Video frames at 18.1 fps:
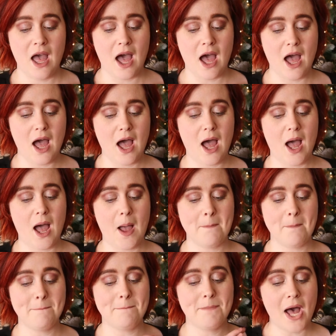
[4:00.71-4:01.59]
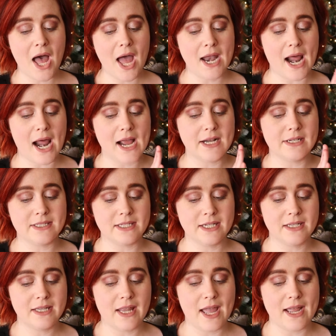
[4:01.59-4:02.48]
But I
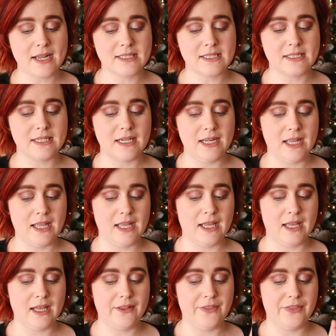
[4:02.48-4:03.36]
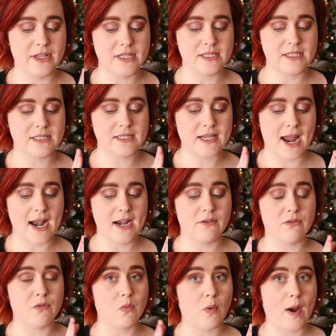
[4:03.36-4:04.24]
did like seeing this
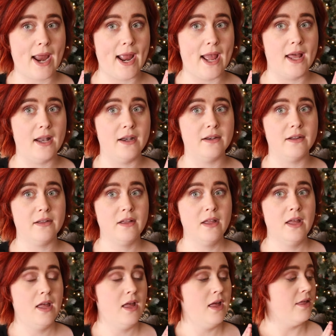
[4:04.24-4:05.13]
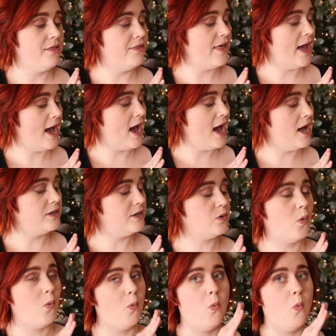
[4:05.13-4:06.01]
side of Rand
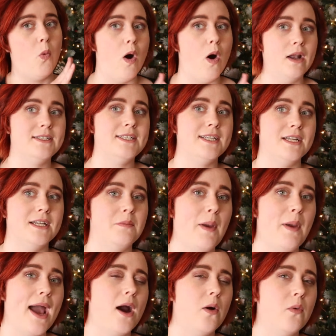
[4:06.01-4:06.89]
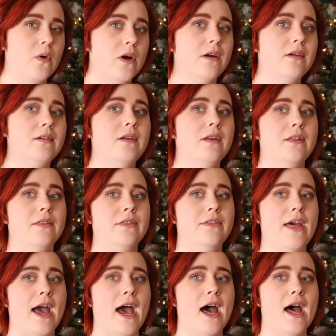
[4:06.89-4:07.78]
that wanted power,
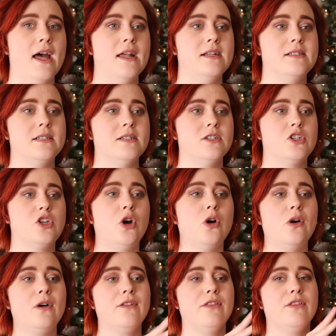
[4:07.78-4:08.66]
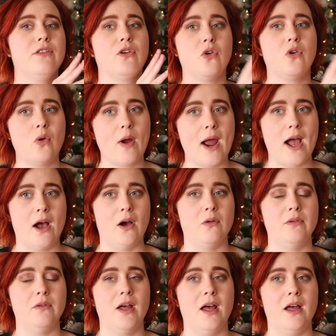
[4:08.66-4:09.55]
that took the
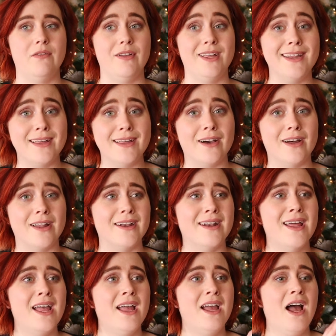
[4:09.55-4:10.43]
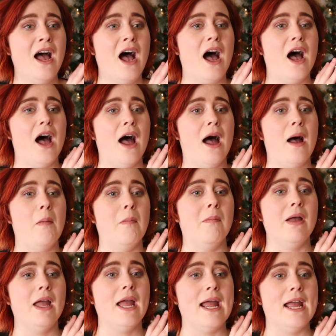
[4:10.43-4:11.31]
crown of Ilion
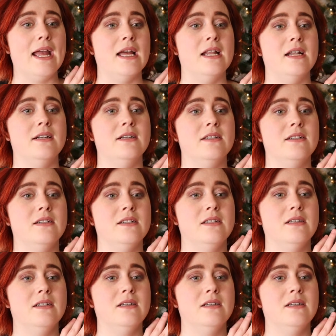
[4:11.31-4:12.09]
and